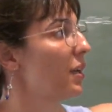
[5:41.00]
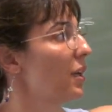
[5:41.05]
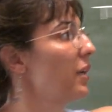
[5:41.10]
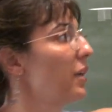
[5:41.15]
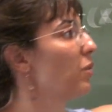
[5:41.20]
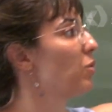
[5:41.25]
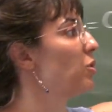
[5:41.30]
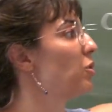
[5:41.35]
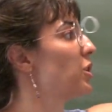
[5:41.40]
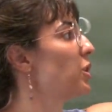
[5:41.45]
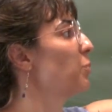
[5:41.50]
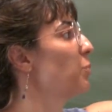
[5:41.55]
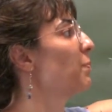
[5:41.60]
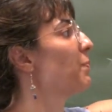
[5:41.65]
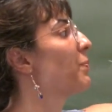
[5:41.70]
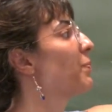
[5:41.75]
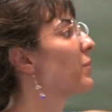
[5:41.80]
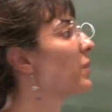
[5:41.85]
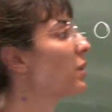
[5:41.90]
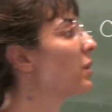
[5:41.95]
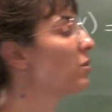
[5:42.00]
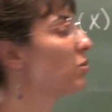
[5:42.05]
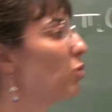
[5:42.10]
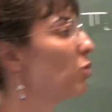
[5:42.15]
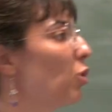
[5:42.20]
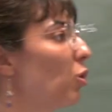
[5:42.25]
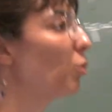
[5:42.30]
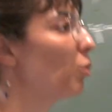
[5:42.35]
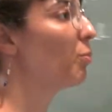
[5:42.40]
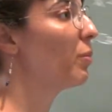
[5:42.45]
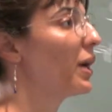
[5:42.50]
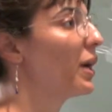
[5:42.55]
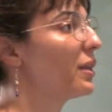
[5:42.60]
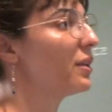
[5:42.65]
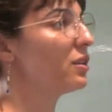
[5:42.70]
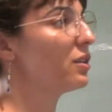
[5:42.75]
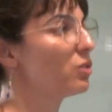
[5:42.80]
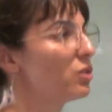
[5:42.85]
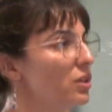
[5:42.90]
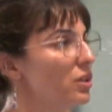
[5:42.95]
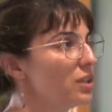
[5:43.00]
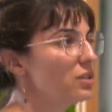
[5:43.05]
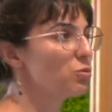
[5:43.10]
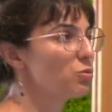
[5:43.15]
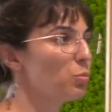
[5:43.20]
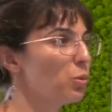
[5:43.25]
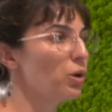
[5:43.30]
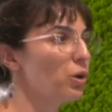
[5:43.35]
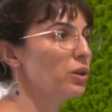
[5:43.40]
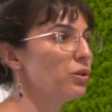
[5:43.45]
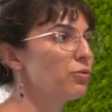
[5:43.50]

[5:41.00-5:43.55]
on G. So by this point,